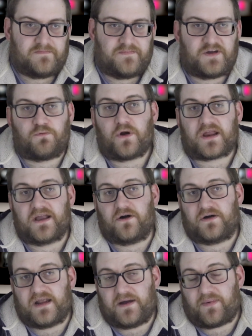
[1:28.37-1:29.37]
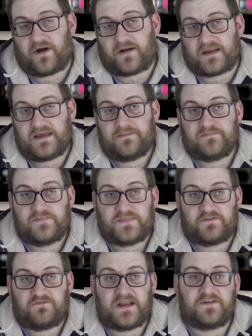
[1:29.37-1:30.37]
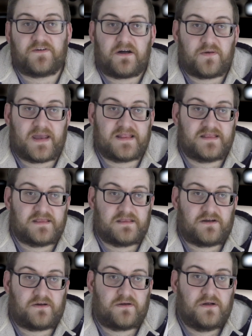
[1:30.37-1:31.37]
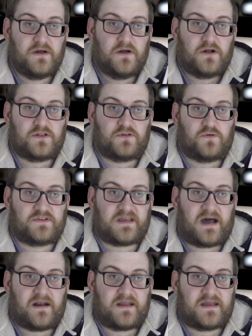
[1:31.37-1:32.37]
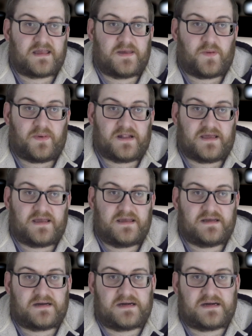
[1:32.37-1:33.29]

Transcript: They're working on it apparently, re-evaluating their load carrying capability,